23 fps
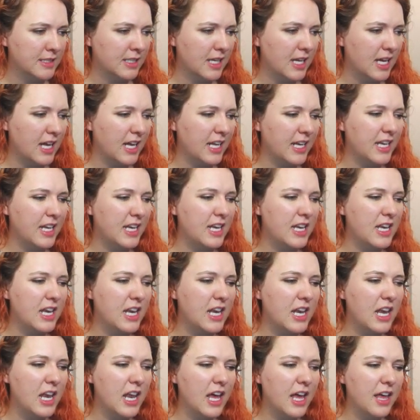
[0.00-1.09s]

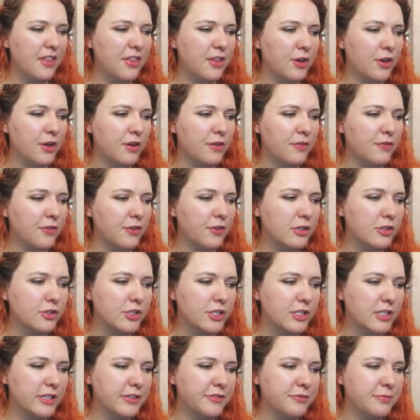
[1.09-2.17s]
Another
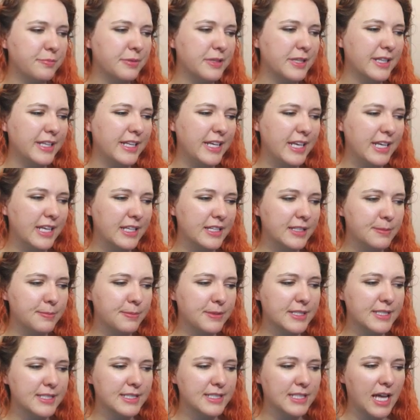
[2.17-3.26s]
version of please
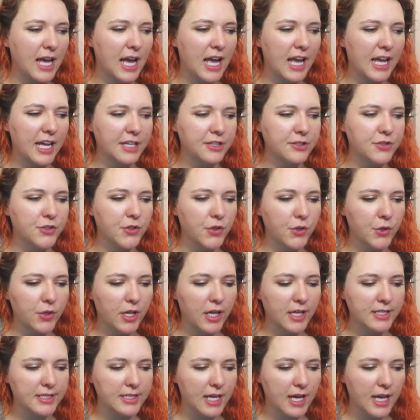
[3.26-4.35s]
besides
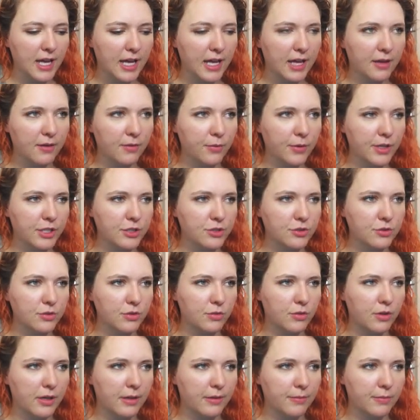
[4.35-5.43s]
kudasai, which
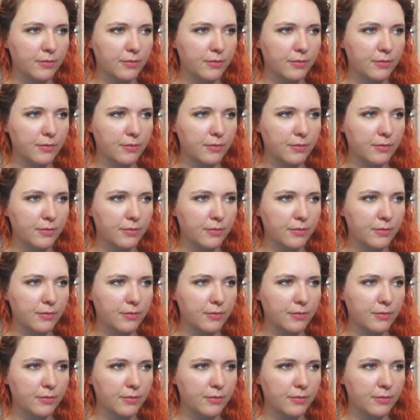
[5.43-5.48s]
I